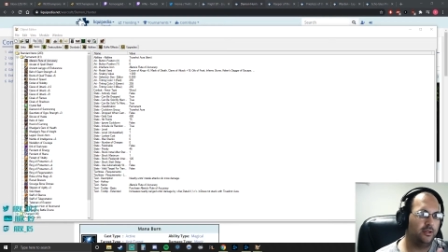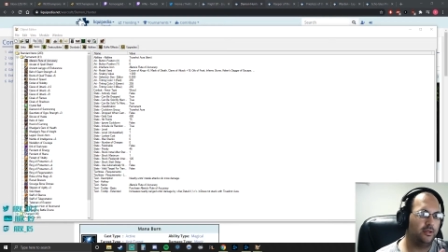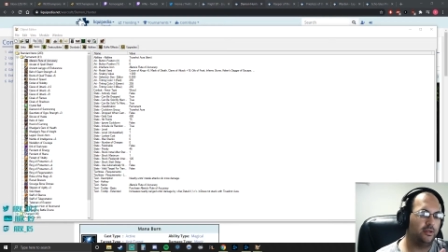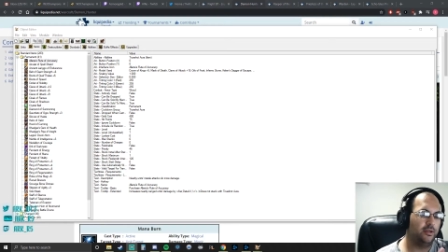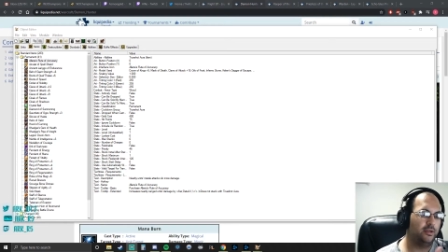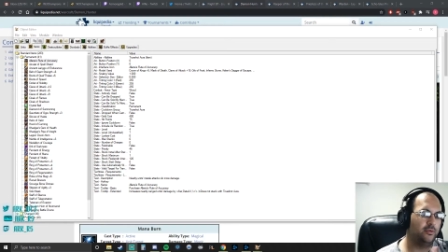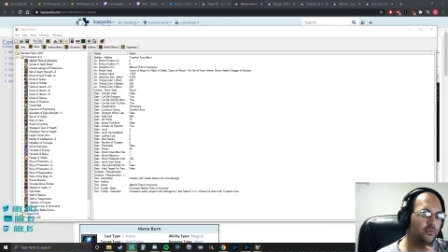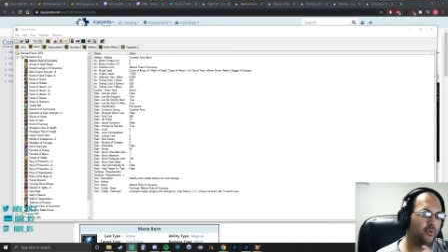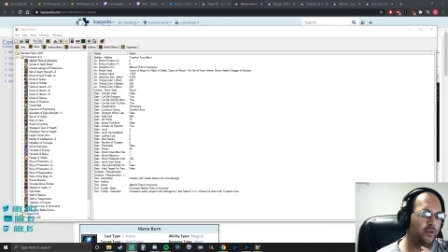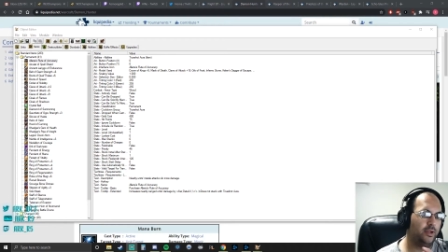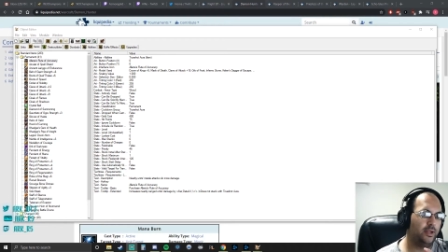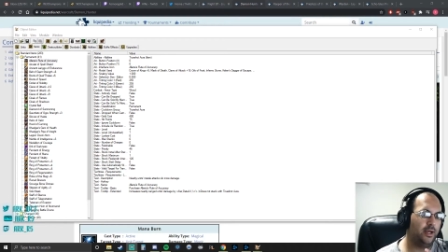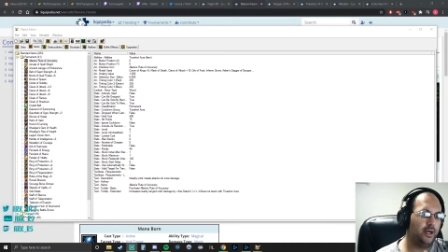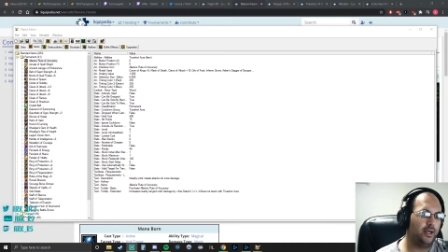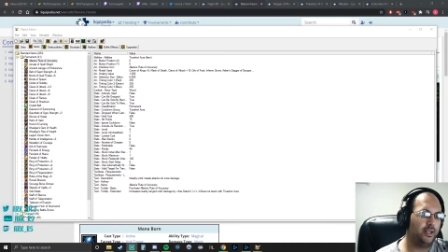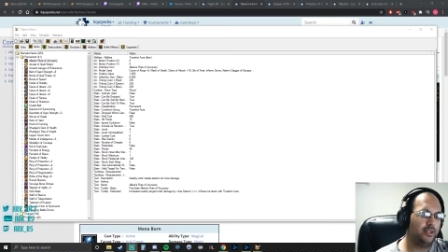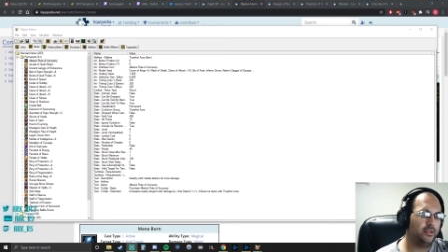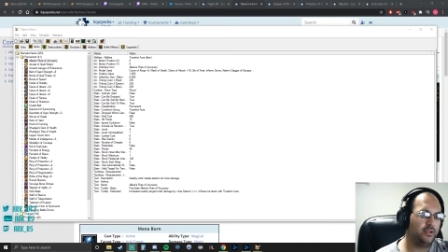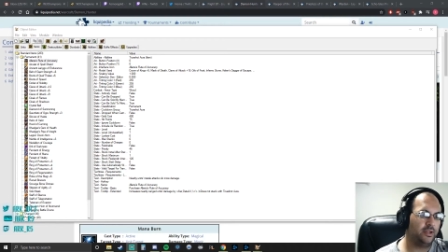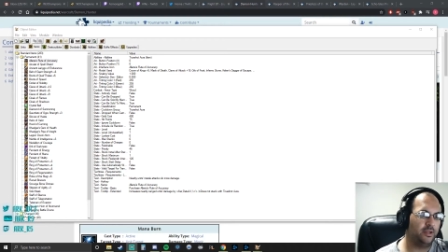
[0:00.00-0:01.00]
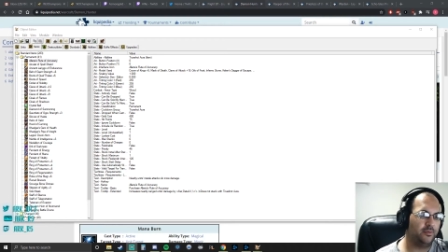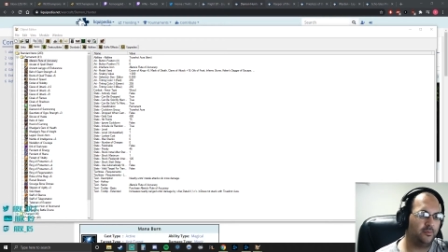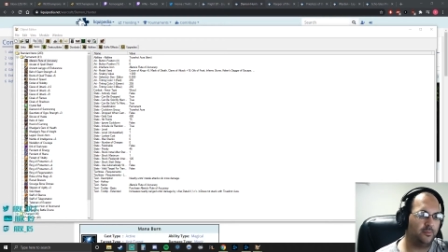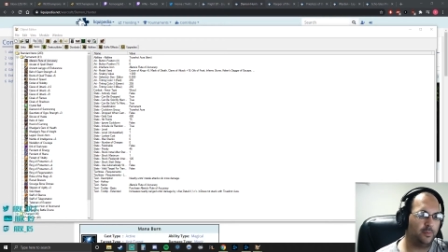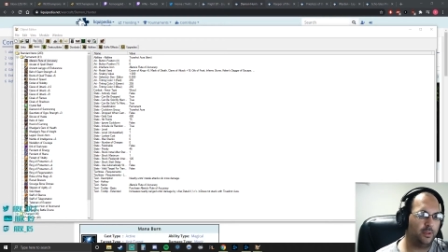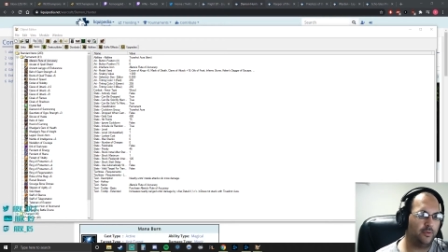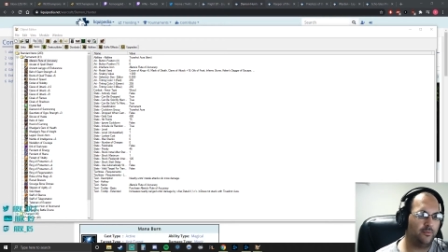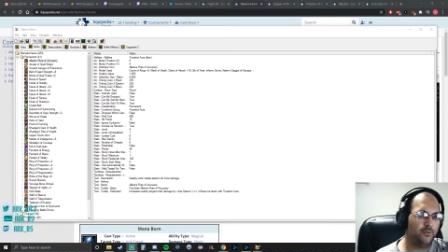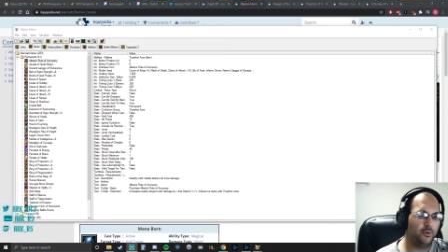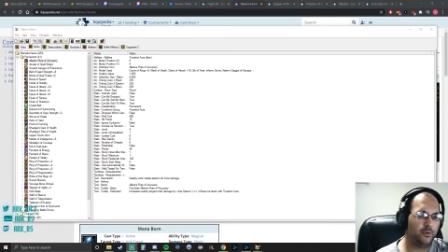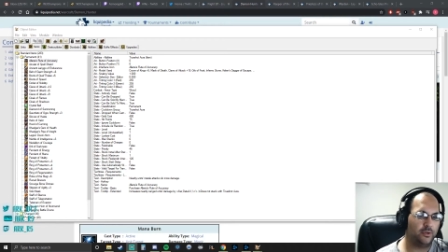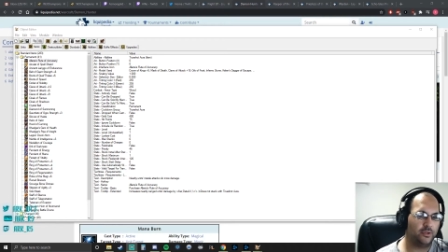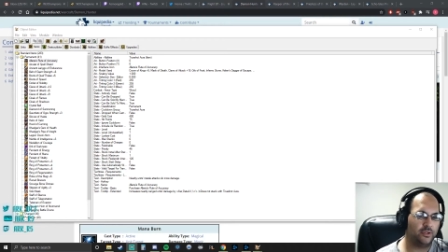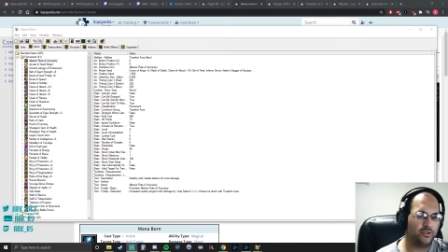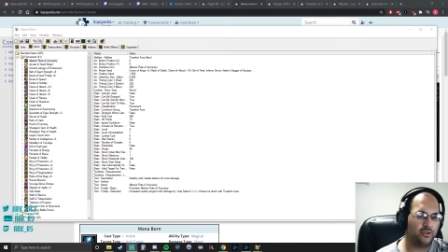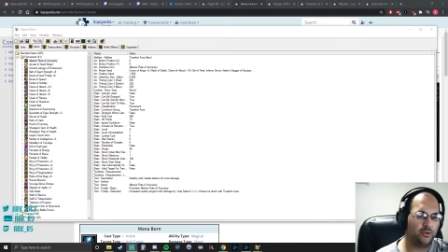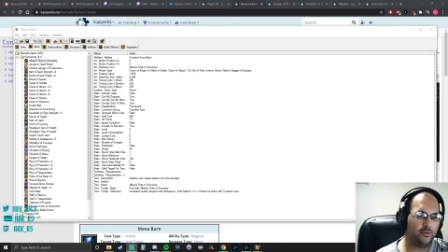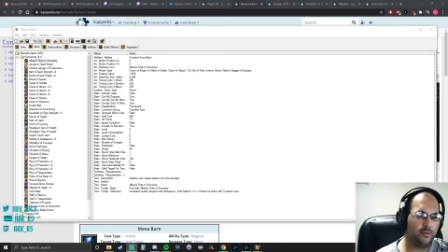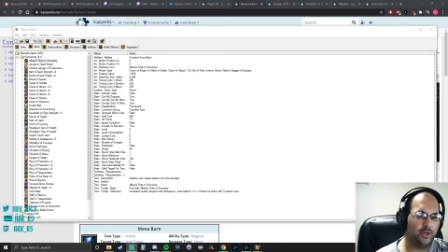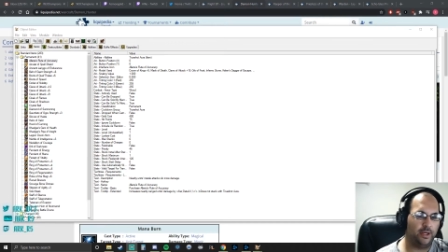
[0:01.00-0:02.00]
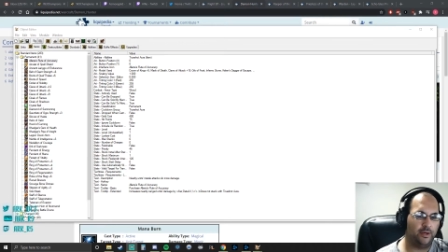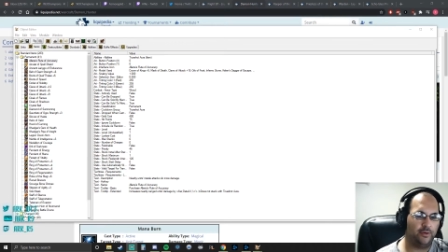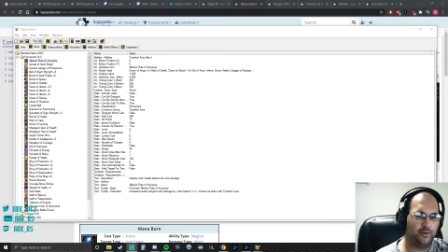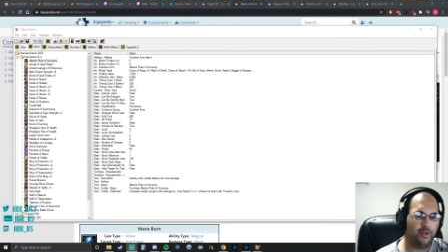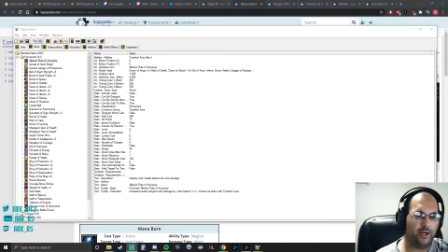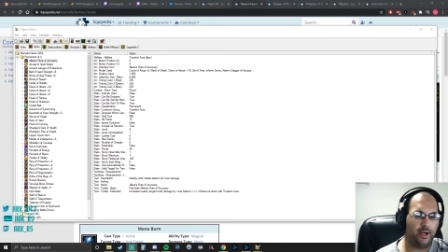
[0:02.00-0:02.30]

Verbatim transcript: and whatnot. It's going to be focused around